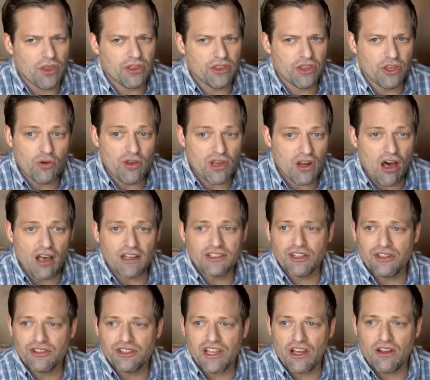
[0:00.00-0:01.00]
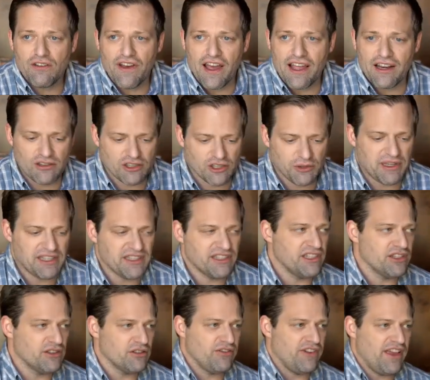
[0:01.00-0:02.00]
you could also sell final expense
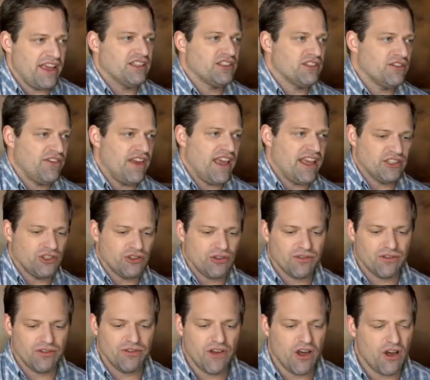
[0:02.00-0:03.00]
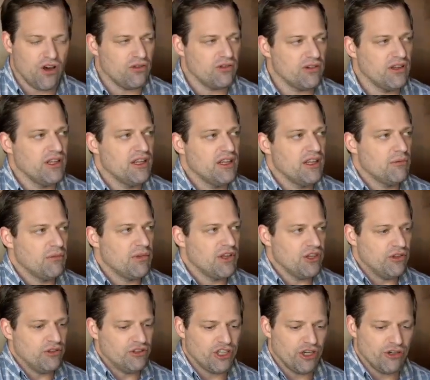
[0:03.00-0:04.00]
either face to face or over the phone, but
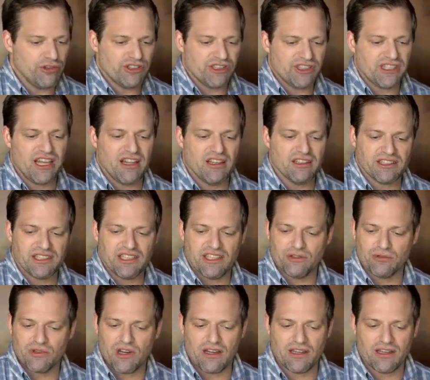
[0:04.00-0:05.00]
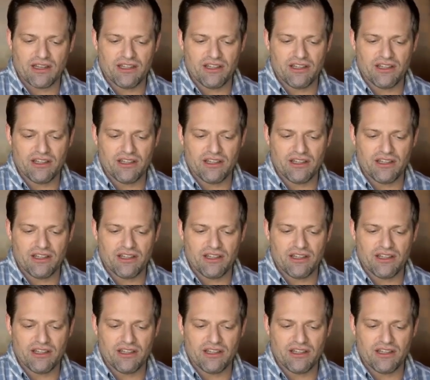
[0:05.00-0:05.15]
you chose the telesales route.